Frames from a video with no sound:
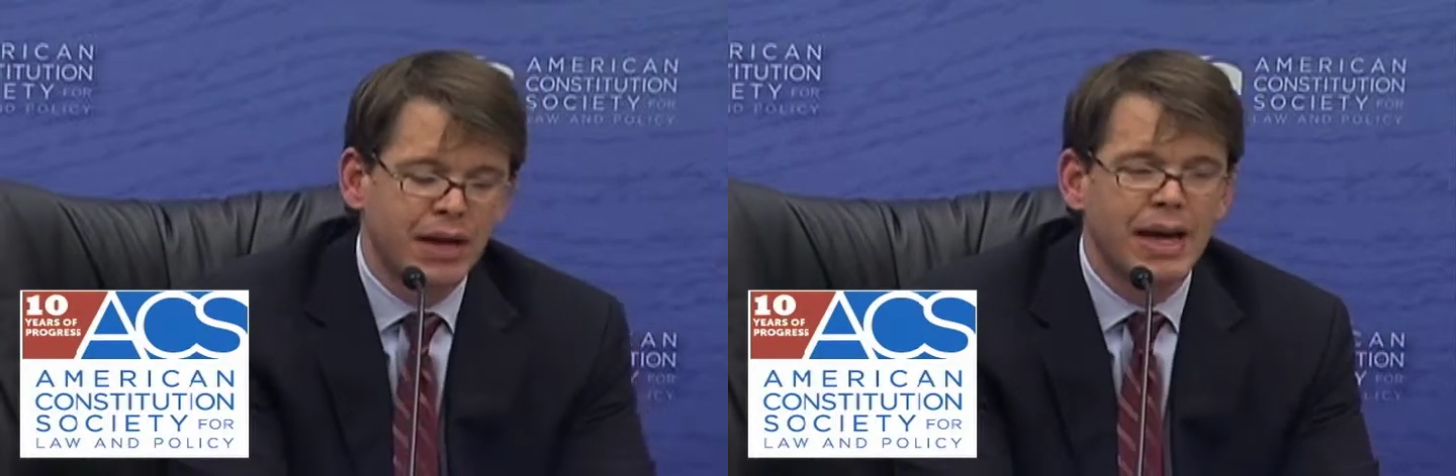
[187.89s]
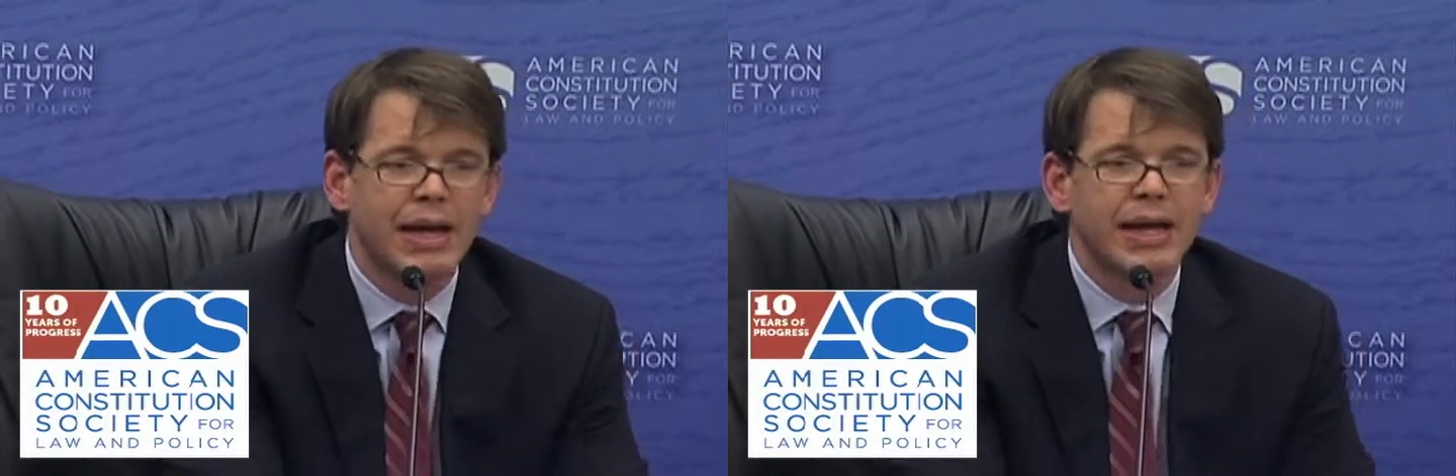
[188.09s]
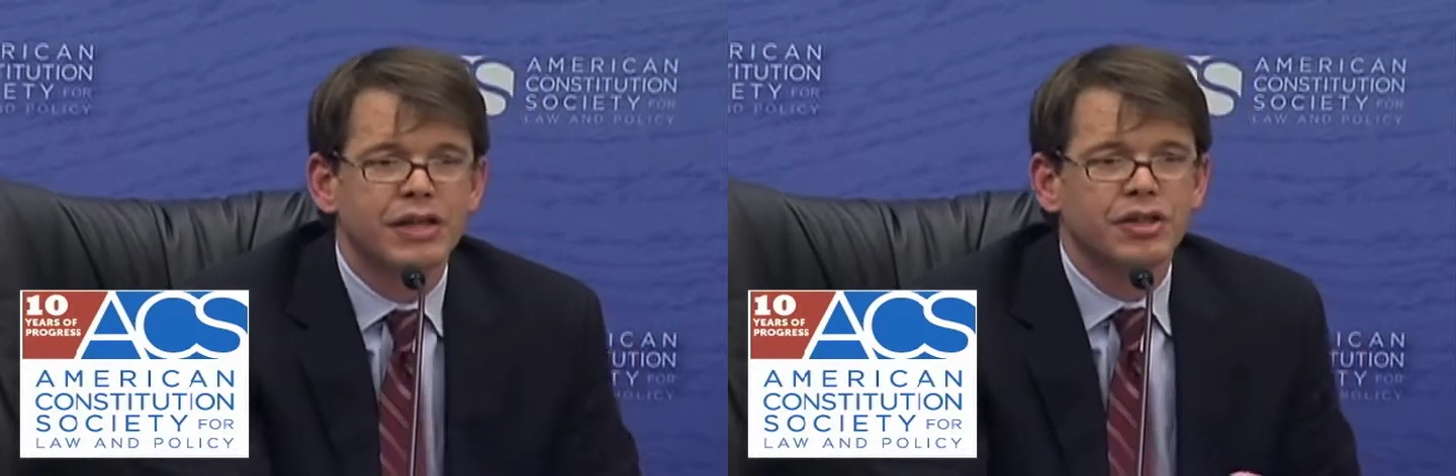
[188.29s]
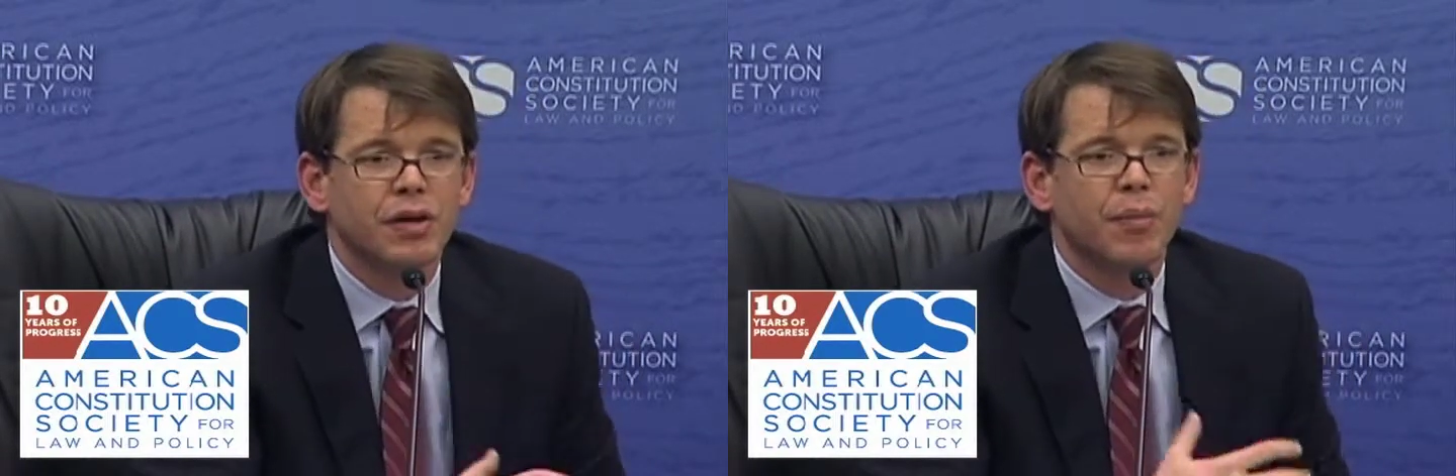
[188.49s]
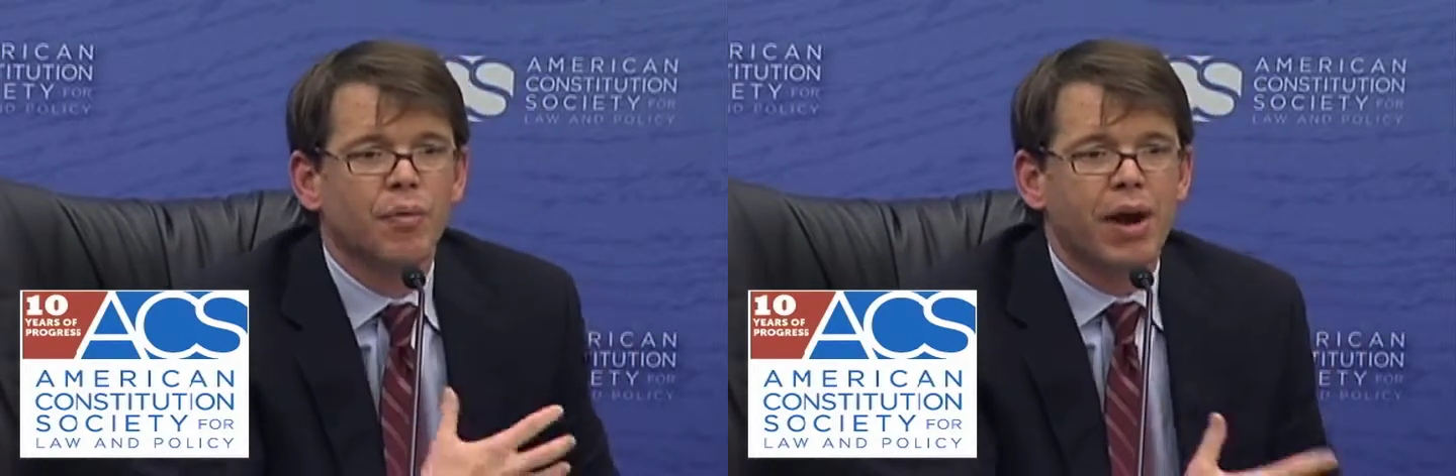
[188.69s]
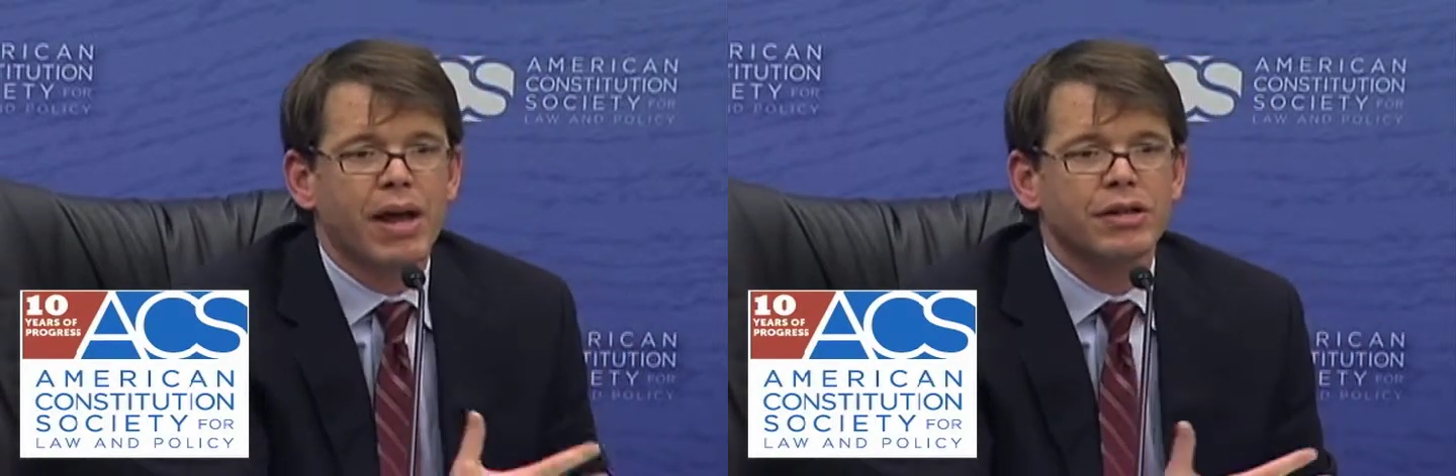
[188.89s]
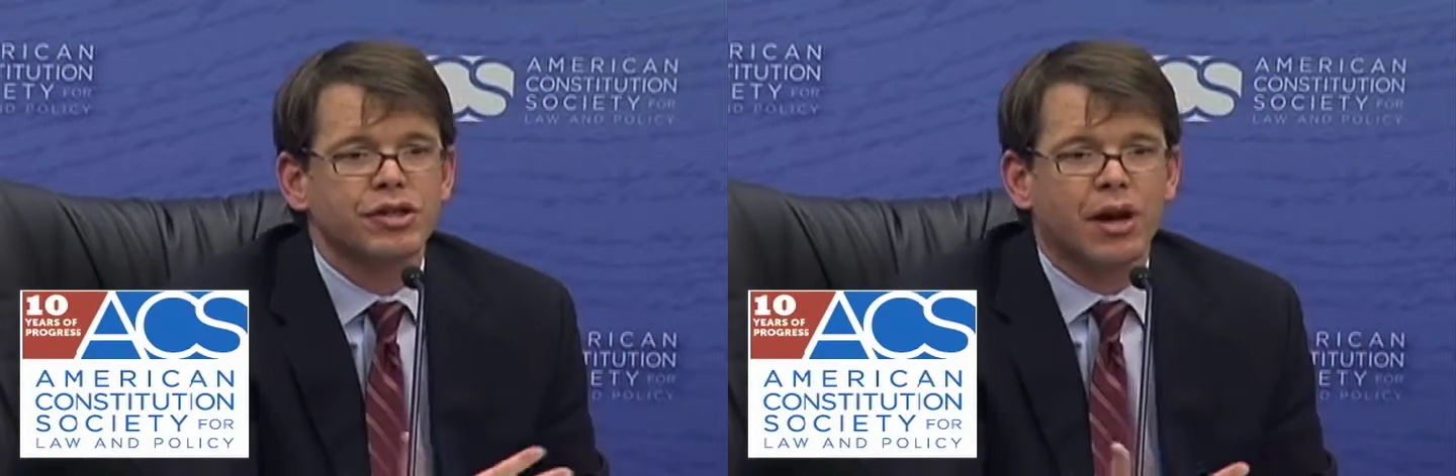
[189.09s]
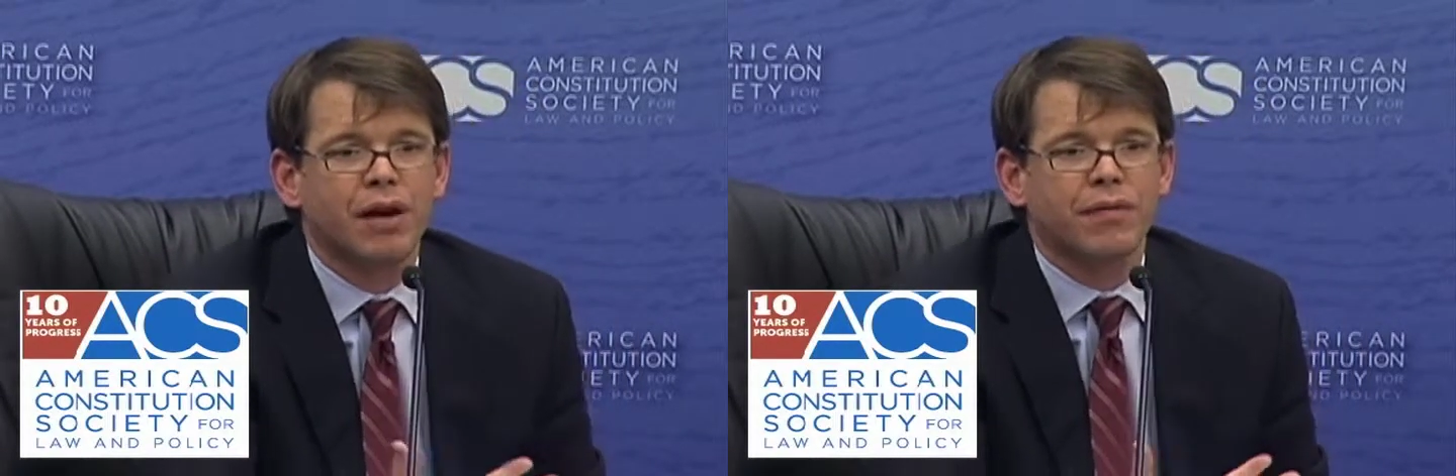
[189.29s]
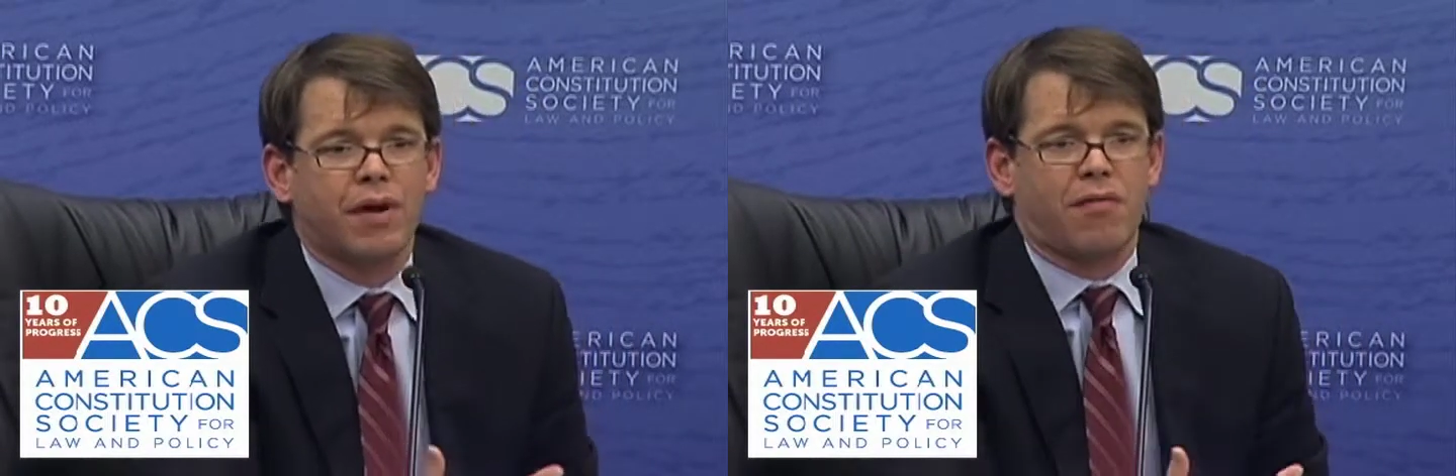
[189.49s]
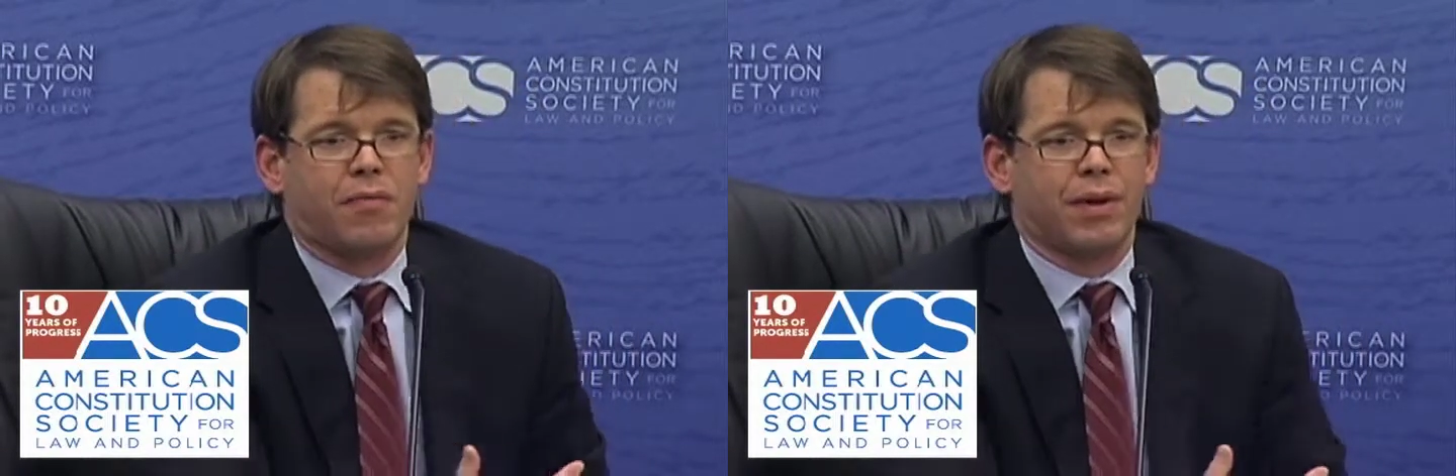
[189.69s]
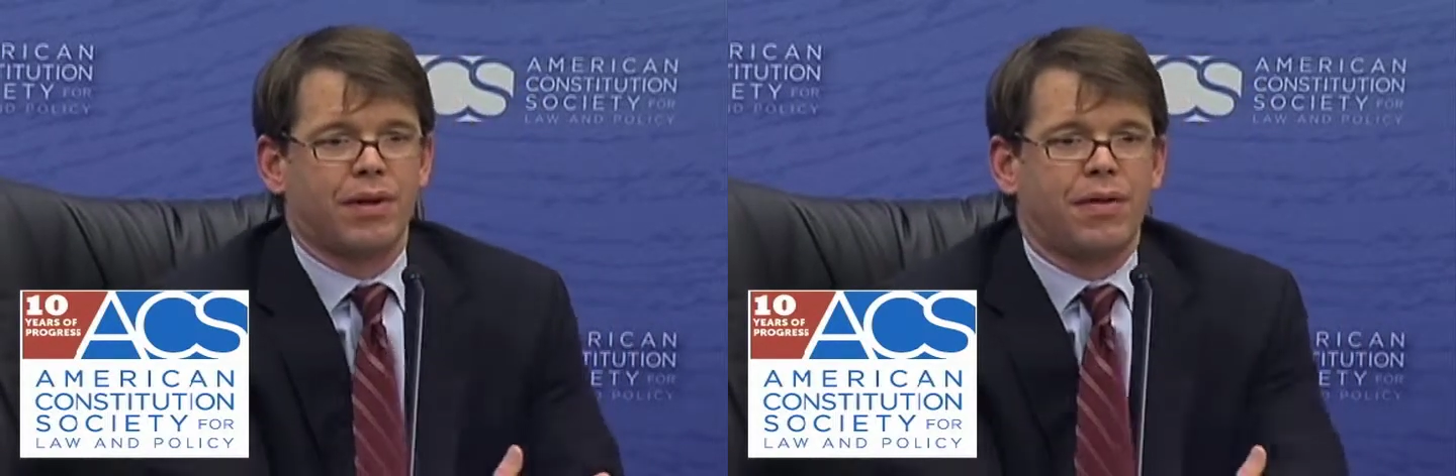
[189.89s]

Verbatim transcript: In each branch of government,